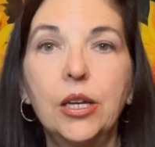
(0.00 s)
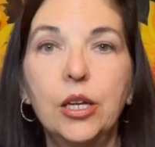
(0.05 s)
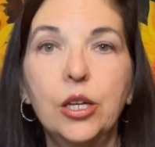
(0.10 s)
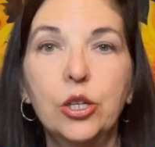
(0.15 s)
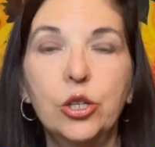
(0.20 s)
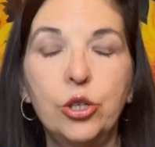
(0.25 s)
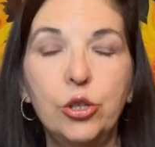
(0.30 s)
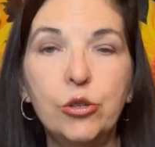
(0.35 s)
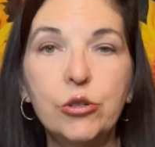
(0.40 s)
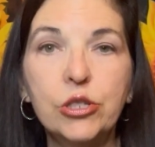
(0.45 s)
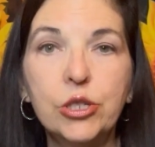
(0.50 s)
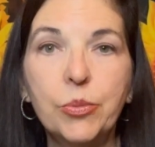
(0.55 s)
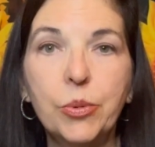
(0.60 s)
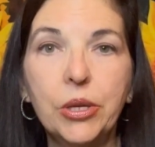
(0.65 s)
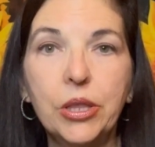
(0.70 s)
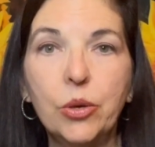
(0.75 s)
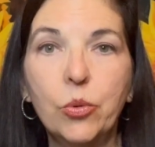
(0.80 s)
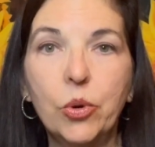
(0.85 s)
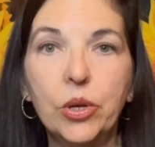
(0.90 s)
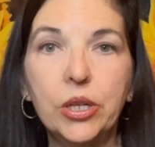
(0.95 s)
You should be
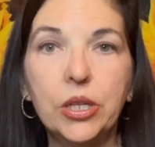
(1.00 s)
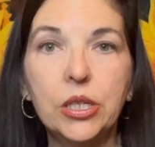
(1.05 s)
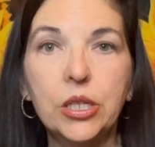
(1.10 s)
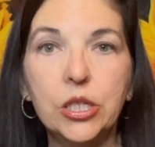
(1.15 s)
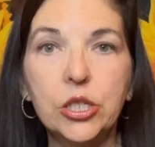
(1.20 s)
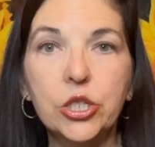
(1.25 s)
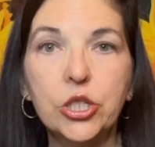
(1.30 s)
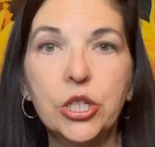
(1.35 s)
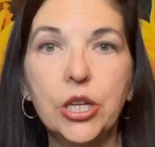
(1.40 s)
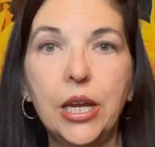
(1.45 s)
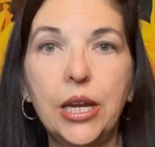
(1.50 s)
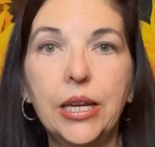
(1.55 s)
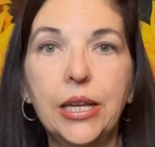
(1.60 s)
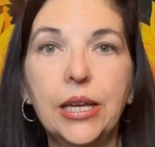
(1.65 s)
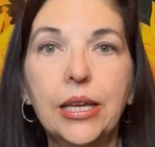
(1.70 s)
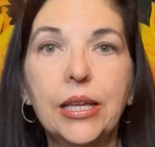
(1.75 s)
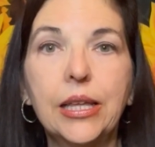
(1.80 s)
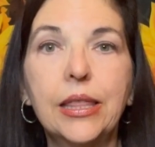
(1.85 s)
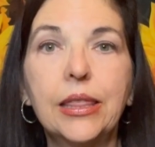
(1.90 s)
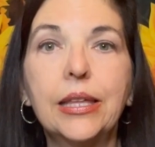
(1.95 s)
the one
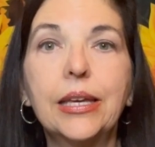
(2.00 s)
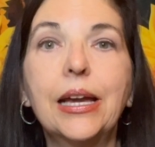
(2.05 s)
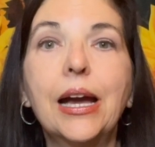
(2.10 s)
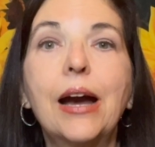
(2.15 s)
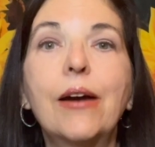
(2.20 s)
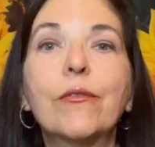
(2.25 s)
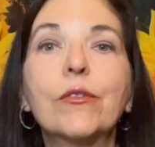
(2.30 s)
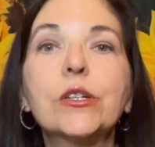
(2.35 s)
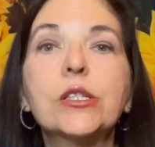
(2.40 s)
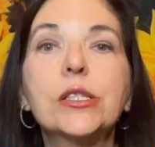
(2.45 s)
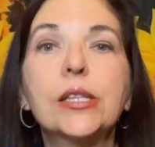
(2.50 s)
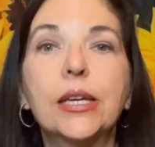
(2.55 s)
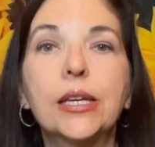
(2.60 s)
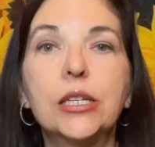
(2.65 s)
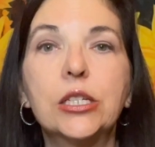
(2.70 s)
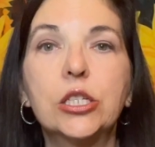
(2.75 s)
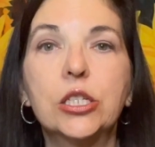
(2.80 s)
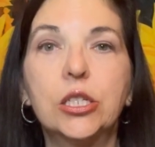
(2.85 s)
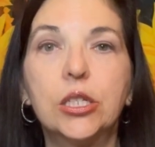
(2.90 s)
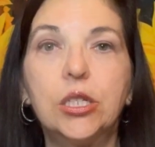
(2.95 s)
initiating the
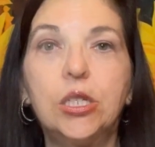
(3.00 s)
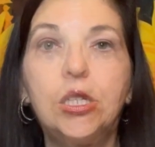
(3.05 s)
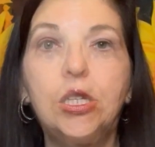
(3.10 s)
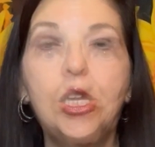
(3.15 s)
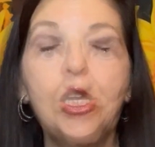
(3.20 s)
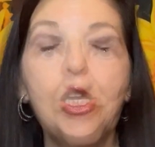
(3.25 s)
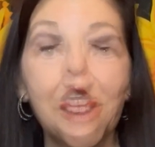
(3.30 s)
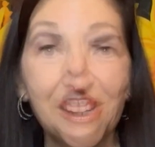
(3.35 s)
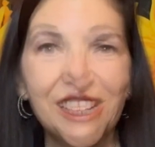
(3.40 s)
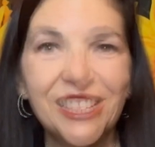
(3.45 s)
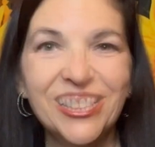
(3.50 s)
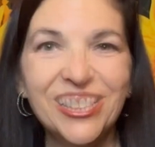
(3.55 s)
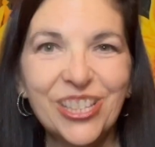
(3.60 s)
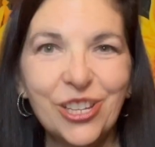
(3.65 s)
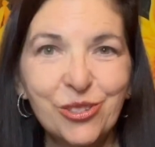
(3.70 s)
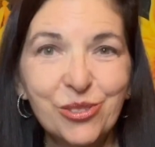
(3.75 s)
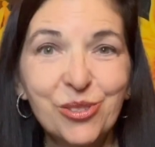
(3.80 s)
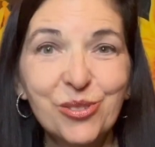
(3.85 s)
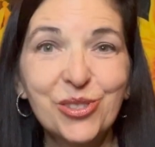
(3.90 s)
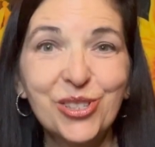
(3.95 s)
conversation.
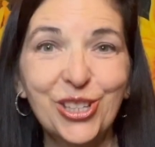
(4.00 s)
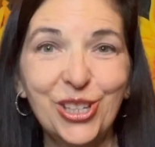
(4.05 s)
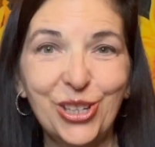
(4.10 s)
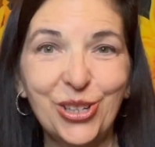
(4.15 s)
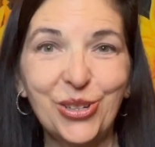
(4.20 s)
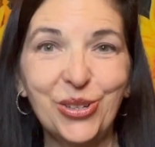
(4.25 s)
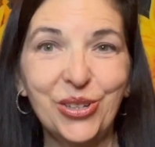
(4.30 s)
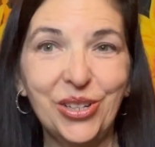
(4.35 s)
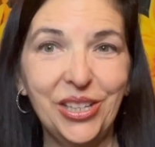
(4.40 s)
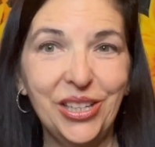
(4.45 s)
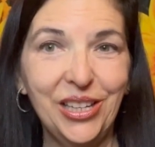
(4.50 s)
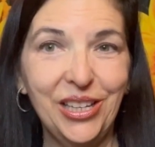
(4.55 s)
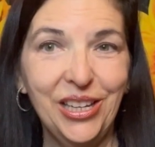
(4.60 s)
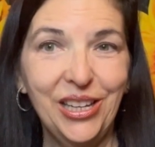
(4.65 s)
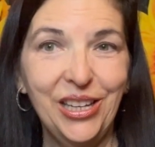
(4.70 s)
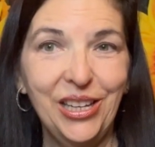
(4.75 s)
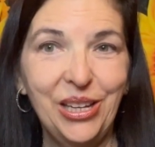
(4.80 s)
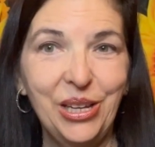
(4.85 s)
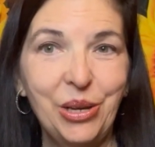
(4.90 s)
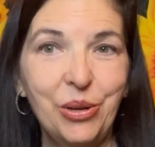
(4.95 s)
Social Security
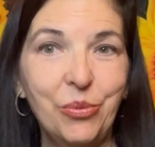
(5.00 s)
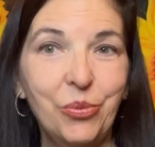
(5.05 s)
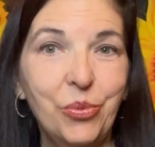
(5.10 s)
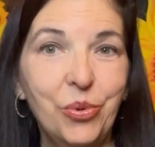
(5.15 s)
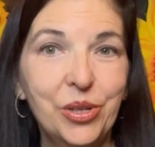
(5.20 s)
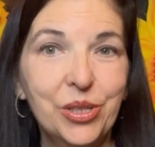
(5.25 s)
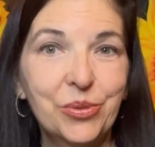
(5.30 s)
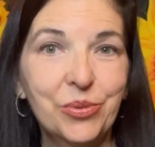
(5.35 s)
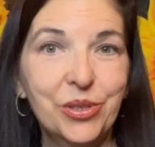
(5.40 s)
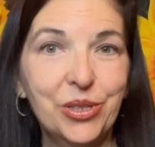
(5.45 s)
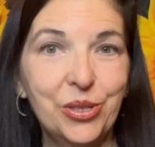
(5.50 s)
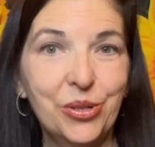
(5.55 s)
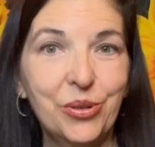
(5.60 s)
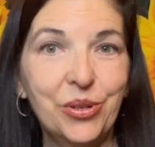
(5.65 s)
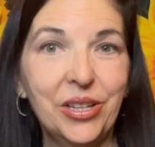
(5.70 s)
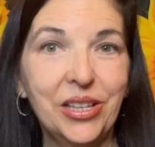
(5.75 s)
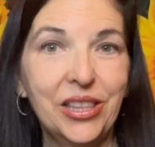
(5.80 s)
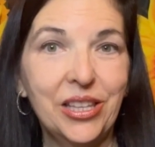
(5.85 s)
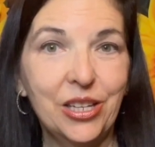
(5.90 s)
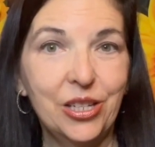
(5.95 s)
was
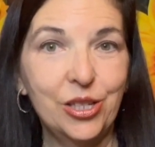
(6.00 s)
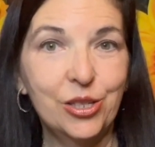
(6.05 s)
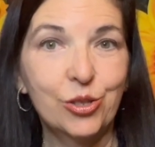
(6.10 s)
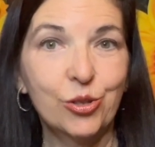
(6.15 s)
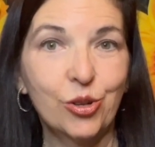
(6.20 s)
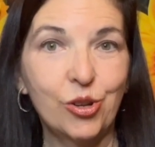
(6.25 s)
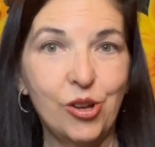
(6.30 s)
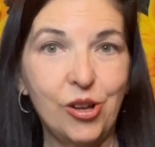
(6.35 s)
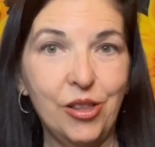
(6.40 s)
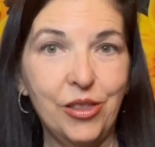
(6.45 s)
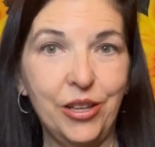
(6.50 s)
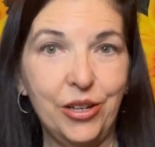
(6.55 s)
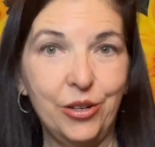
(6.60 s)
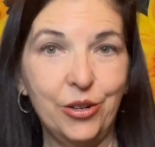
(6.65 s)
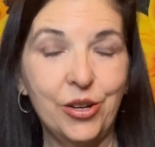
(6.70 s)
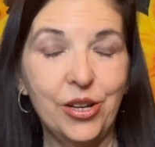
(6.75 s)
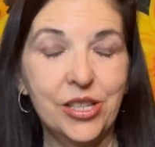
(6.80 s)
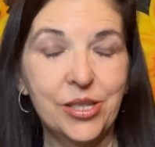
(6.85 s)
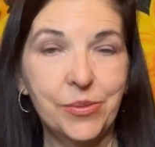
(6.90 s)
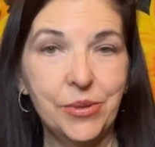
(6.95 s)
returning the initial call that her
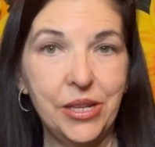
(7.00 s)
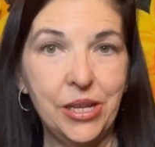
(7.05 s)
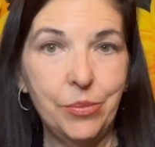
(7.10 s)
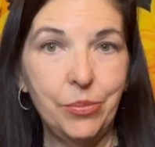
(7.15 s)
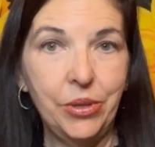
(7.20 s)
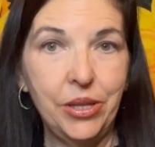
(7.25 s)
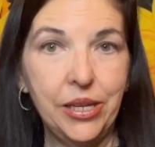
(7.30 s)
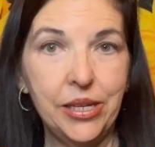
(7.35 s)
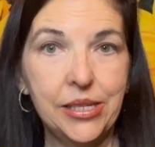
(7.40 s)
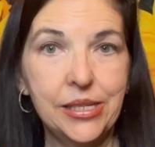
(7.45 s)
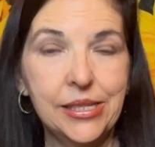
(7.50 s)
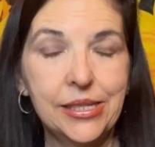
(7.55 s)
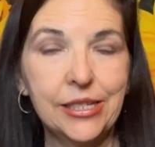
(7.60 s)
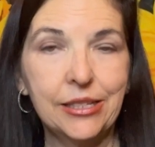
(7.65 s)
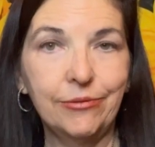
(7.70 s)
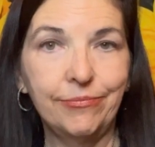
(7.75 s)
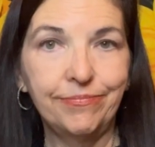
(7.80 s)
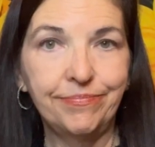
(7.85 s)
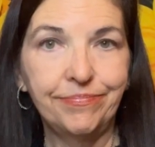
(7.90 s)
husband had placed.